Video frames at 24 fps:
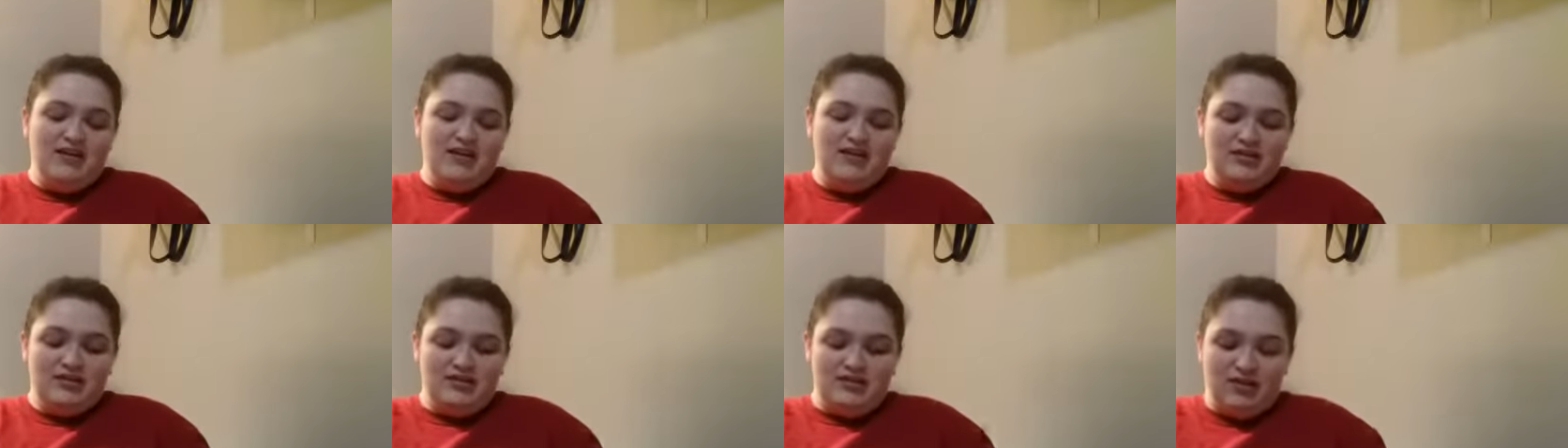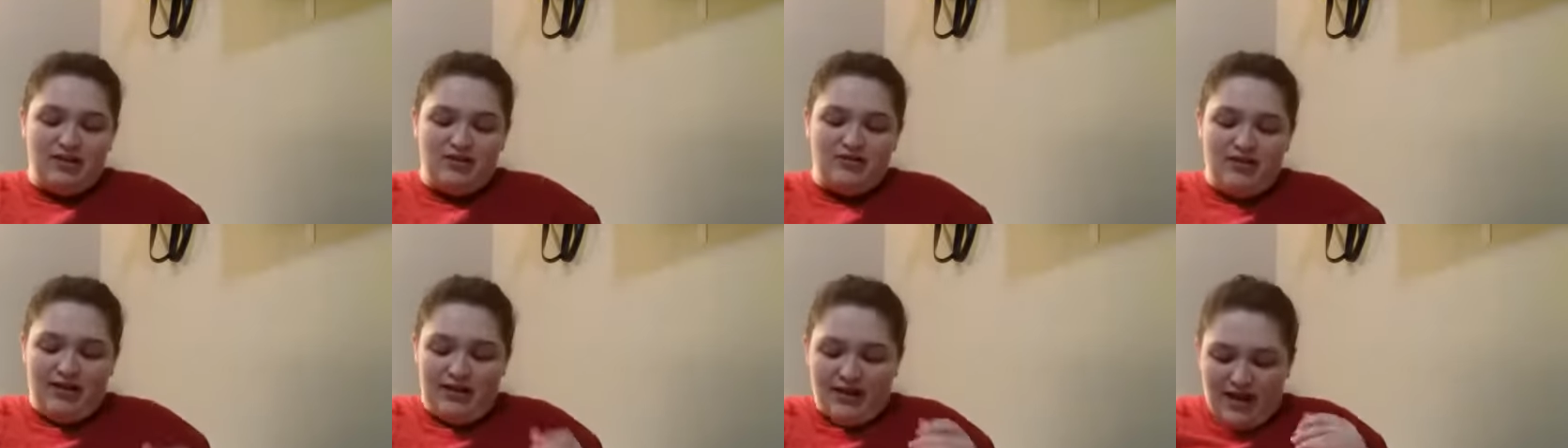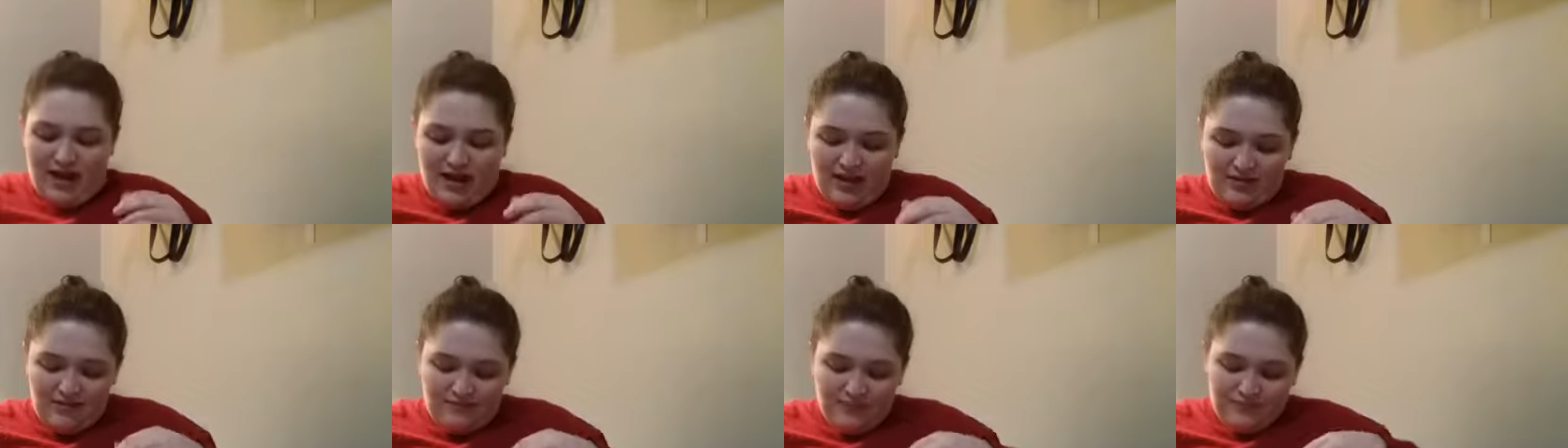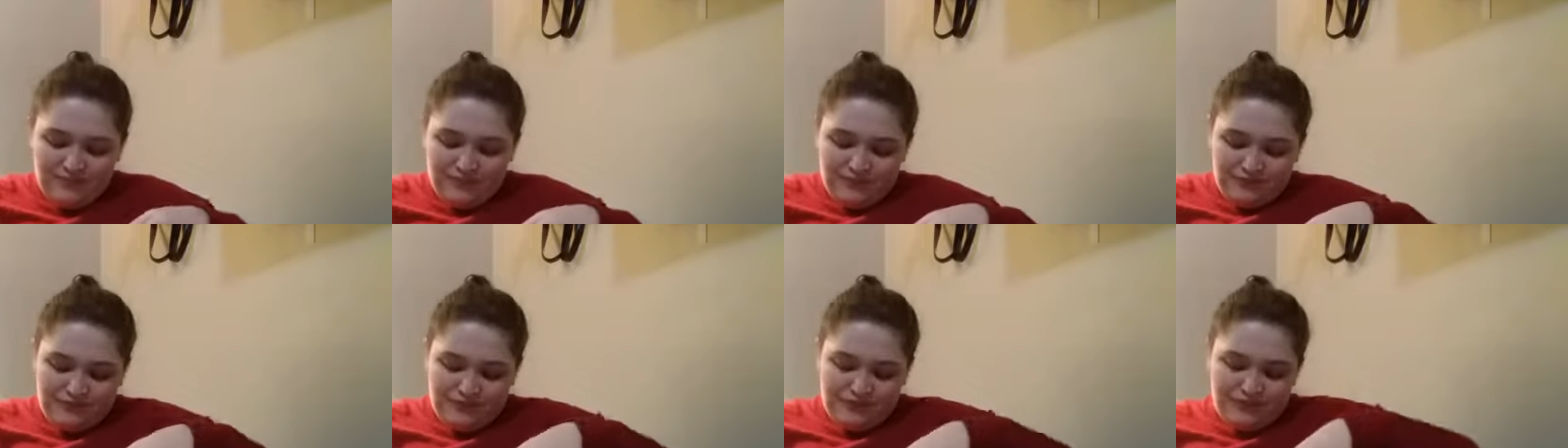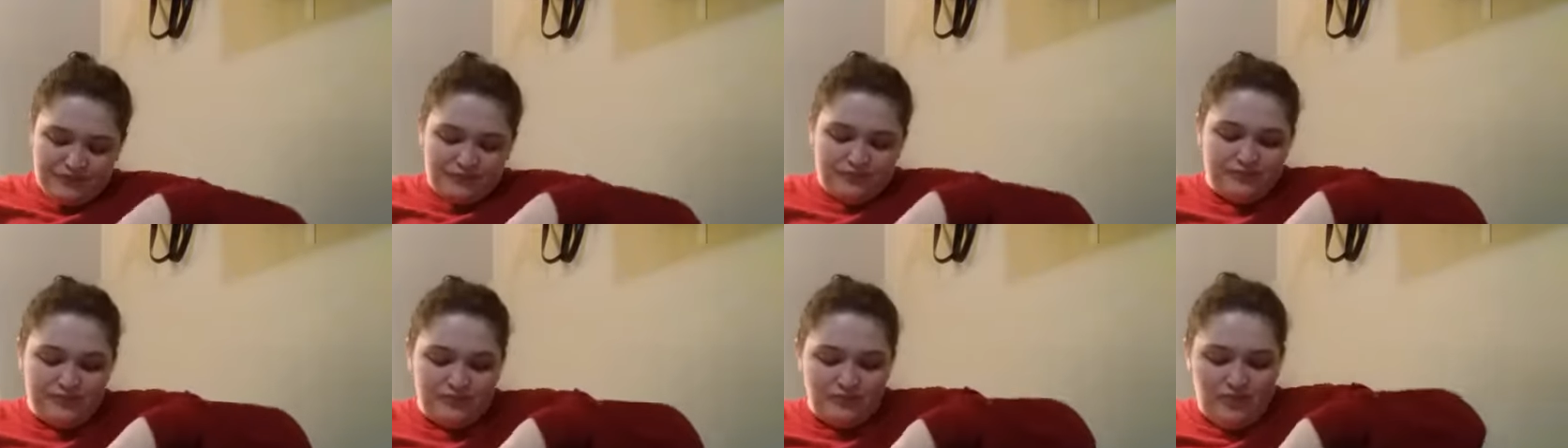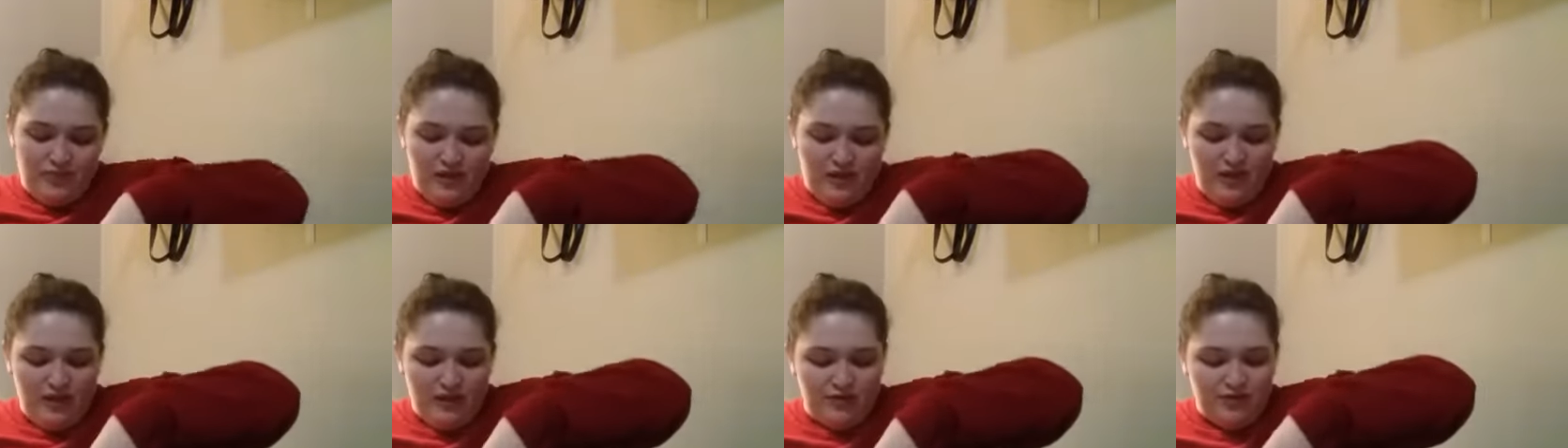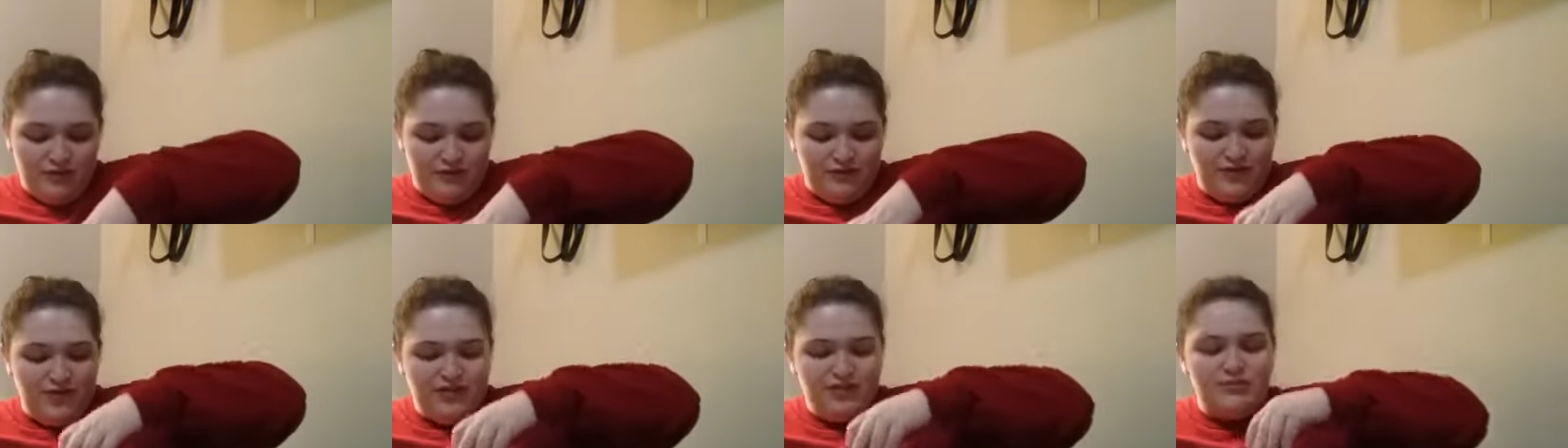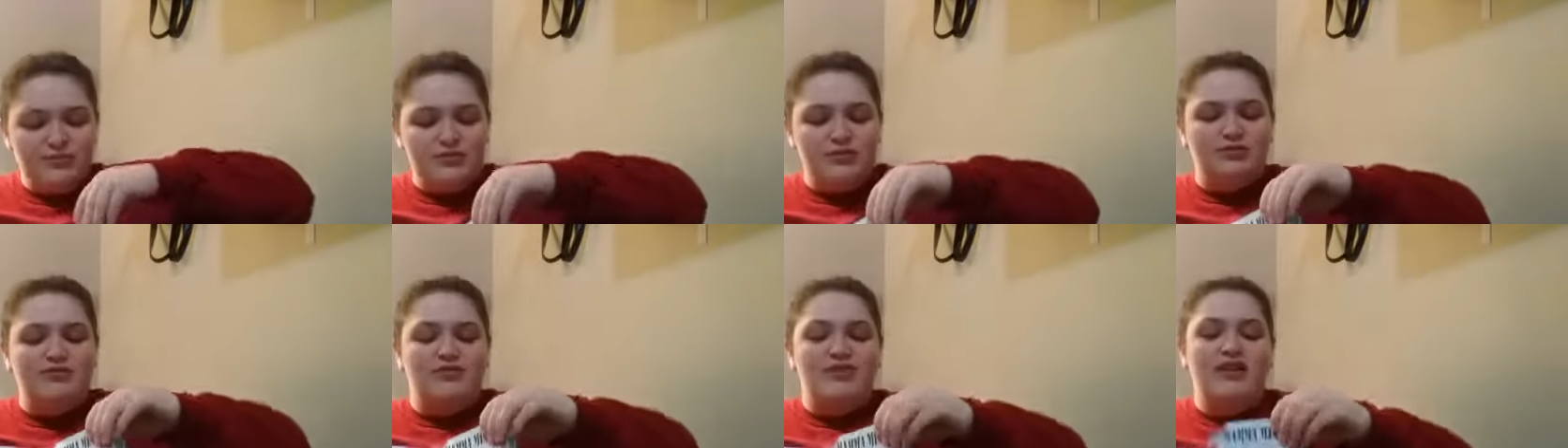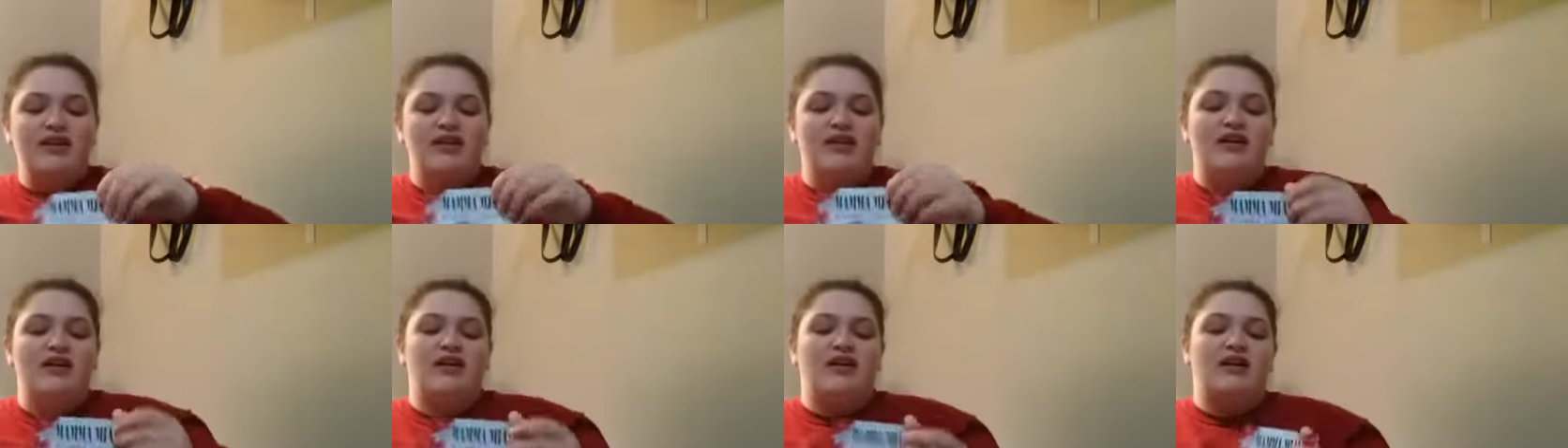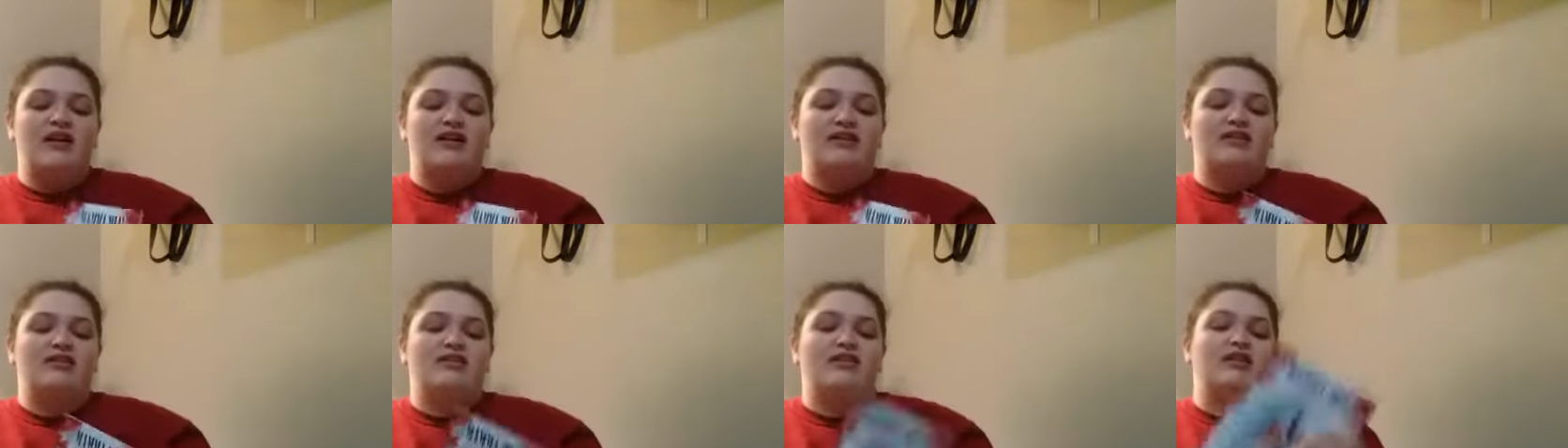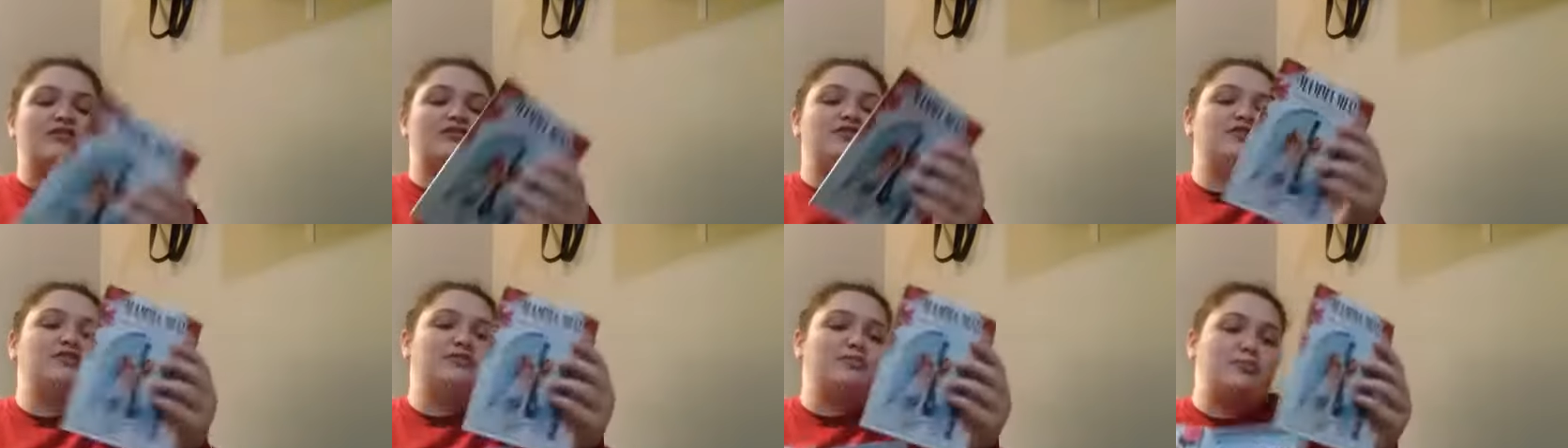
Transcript: So I got the first movie, I got a collector's